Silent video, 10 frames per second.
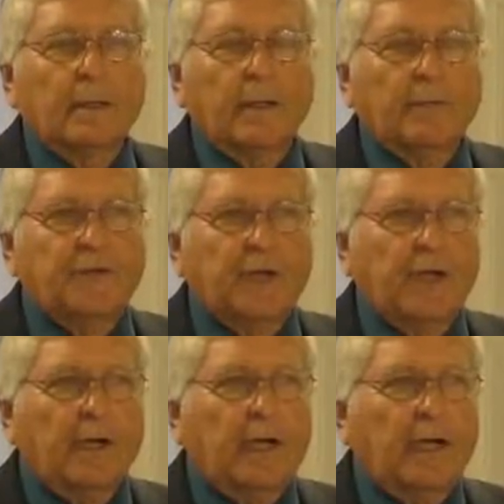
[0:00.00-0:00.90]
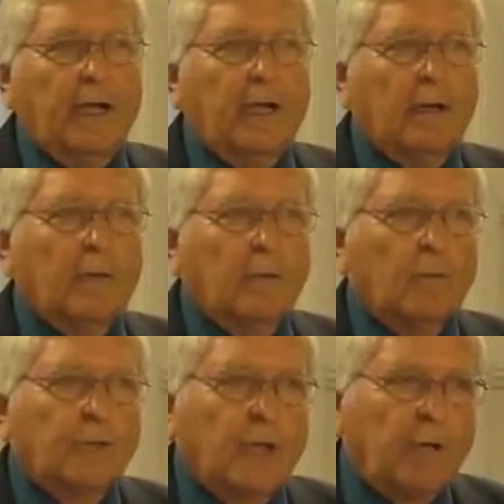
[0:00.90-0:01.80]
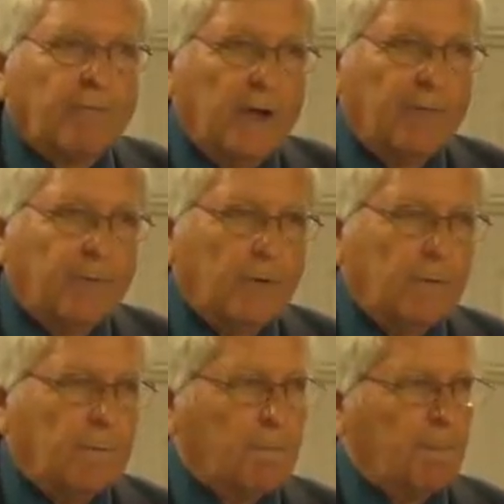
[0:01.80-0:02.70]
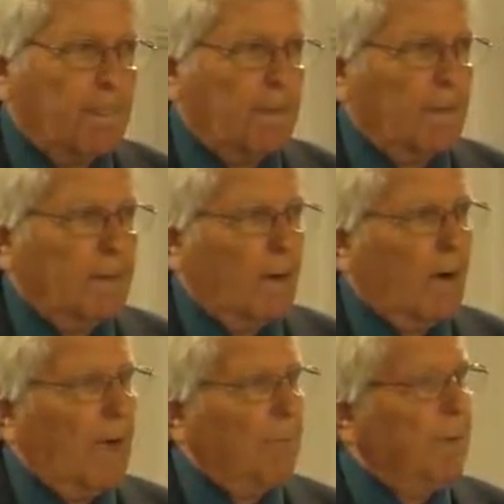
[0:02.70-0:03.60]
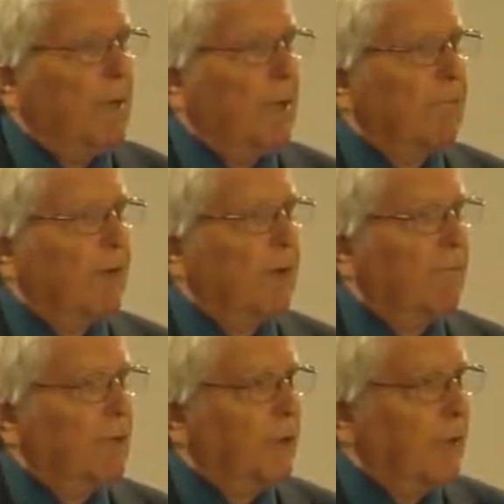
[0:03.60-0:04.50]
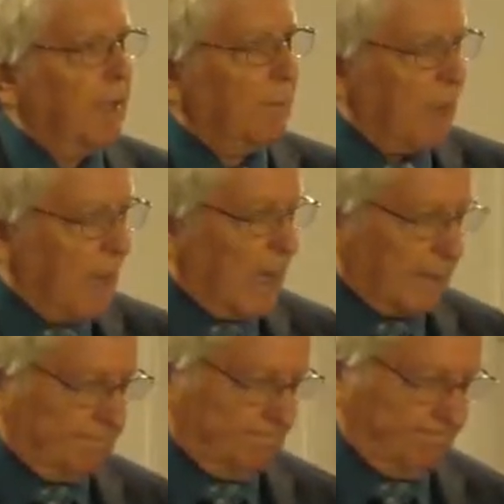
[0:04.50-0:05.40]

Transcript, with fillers: if she indeed was unfaithful or had been unfaithful to him or not.